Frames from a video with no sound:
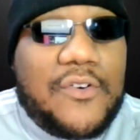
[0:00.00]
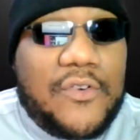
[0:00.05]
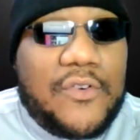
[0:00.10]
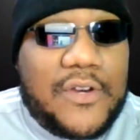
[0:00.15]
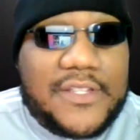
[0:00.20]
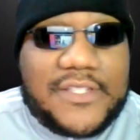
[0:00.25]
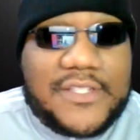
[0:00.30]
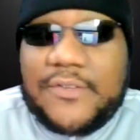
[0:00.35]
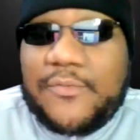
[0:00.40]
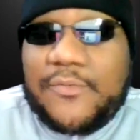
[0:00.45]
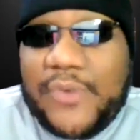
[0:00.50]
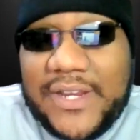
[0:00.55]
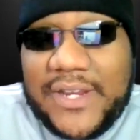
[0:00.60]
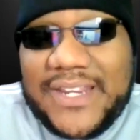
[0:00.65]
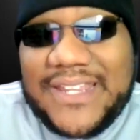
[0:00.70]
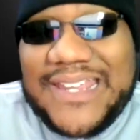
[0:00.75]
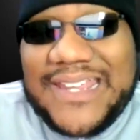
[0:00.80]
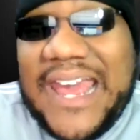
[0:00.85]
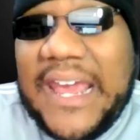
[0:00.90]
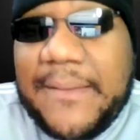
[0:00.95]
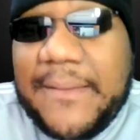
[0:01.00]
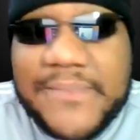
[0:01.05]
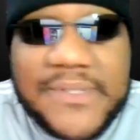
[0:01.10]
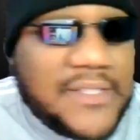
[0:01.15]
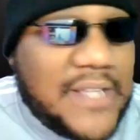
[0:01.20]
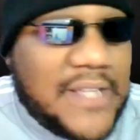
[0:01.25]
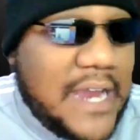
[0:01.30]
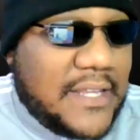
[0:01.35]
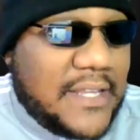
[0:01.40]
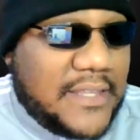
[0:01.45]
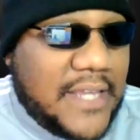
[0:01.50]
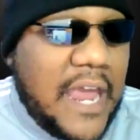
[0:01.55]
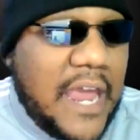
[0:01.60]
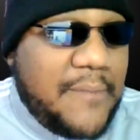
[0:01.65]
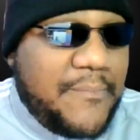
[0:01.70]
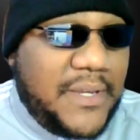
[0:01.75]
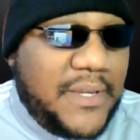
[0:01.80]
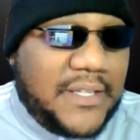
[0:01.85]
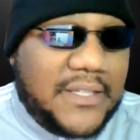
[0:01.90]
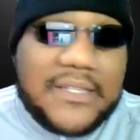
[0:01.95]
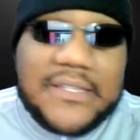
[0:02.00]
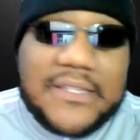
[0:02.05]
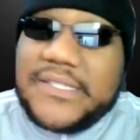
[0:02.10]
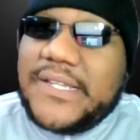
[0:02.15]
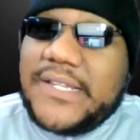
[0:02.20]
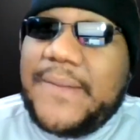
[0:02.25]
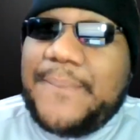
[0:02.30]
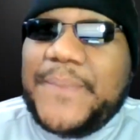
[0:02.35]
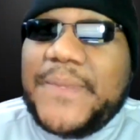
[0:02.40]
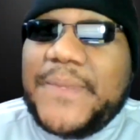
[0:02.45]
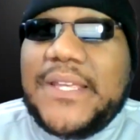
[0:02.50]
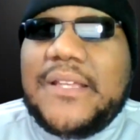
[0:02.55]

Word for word: or to win games like that because